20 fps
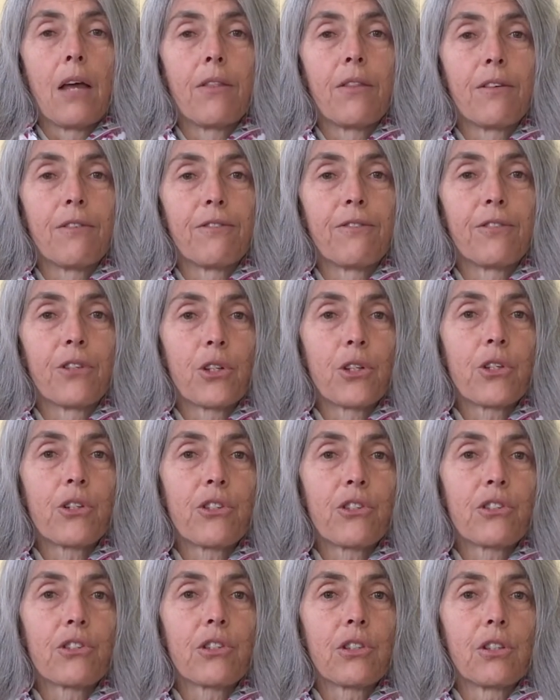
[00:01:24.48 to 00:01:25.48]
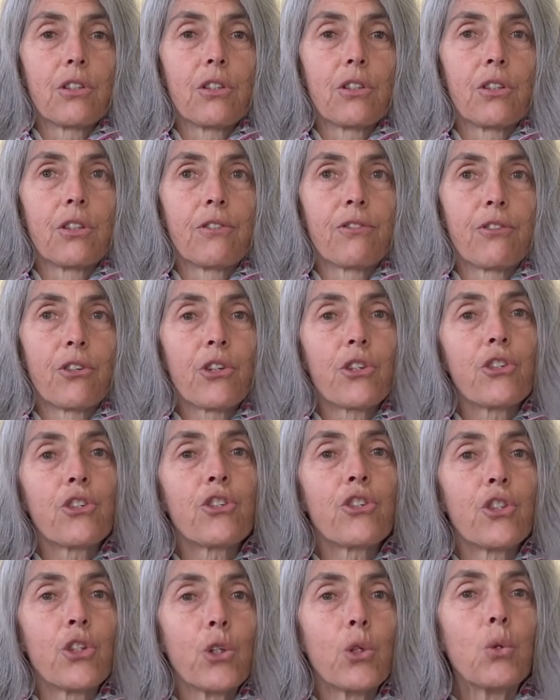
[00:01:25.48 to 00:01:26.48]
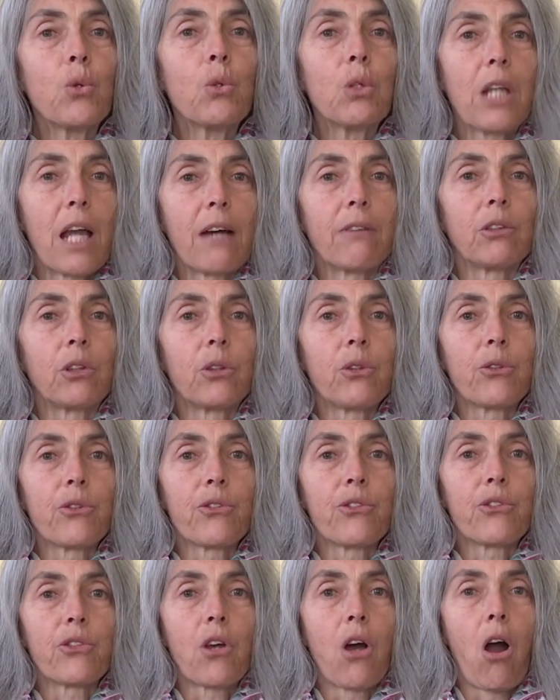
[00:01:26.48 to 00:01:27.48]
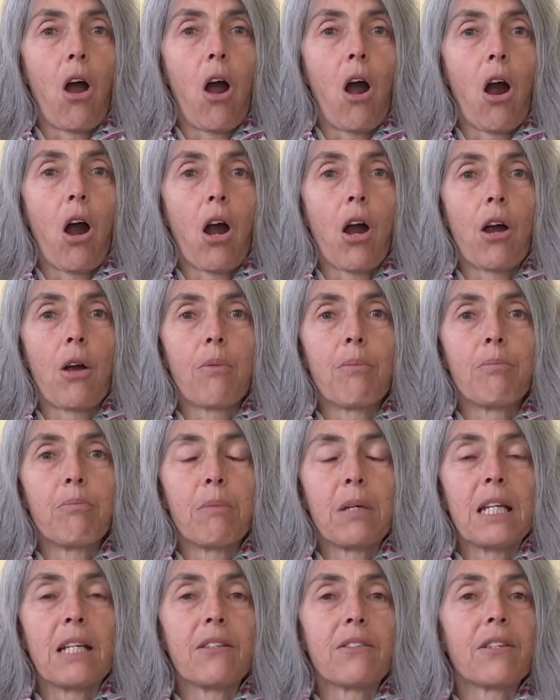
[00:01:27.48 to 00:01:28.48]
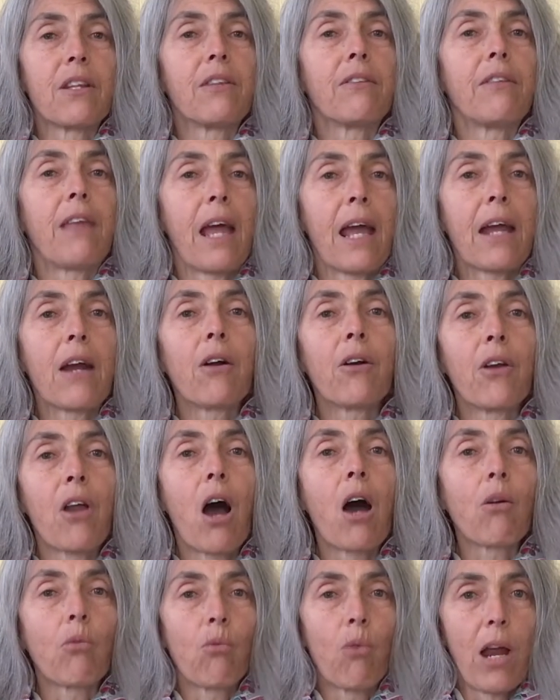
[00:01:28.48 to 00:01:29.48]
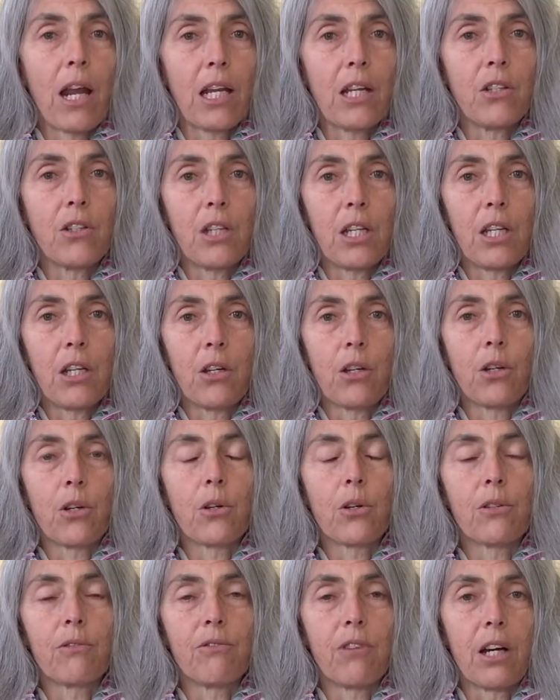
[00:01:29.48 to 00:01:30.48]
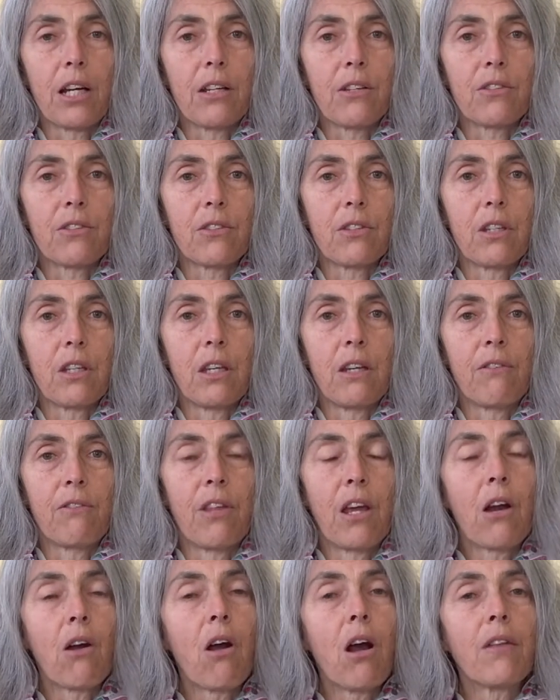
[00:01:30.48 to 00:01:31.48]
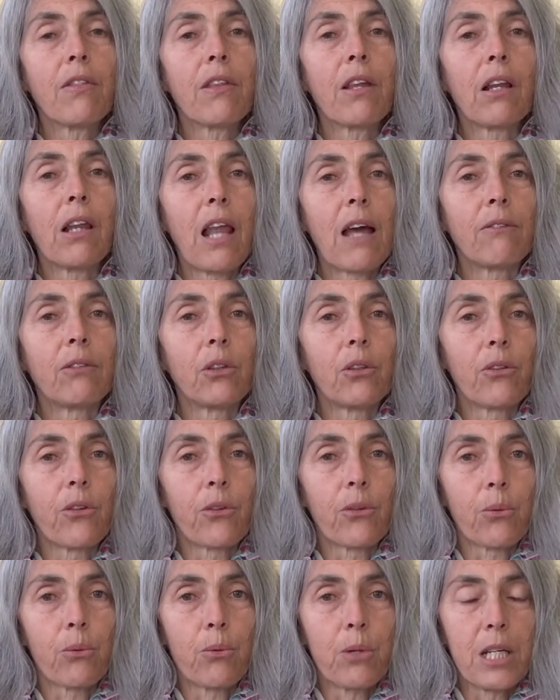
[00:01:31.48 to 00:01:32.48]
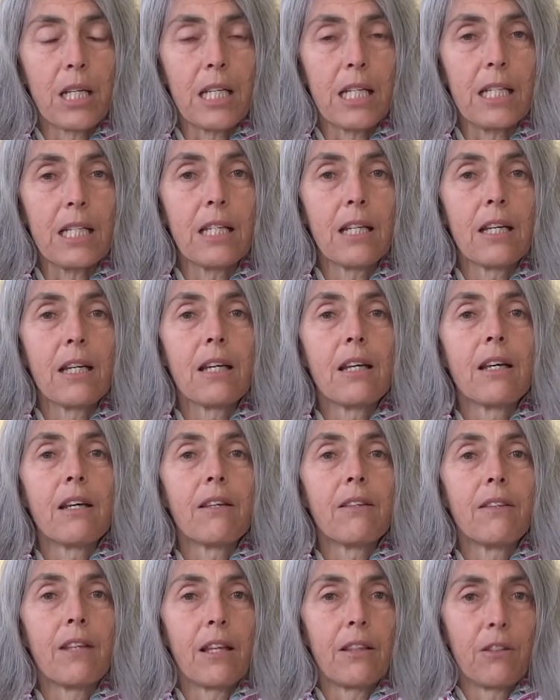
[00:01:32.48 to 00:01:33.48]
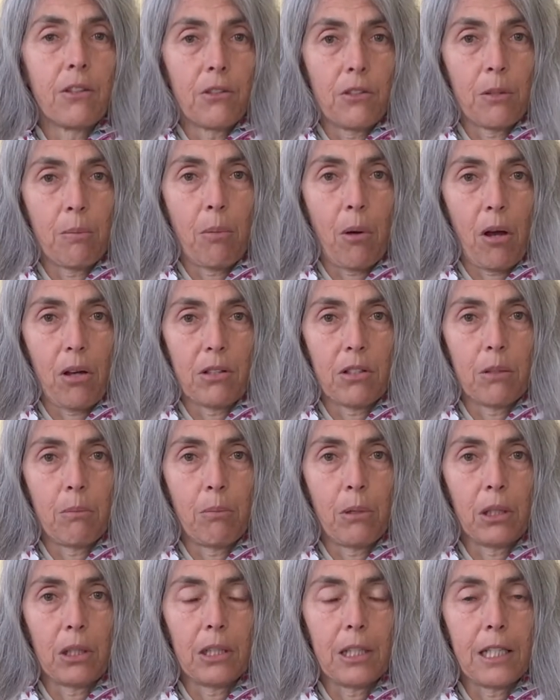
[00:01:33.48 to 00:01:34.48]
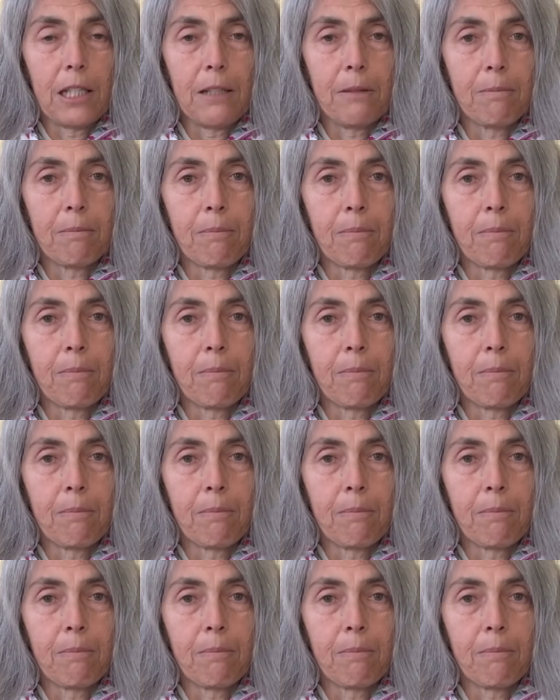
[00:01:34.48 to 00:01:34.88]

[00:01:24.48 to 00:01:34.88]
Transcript: The first two levels means that they are not ready to hear your advice. If they're on the level three, then there's a possibility.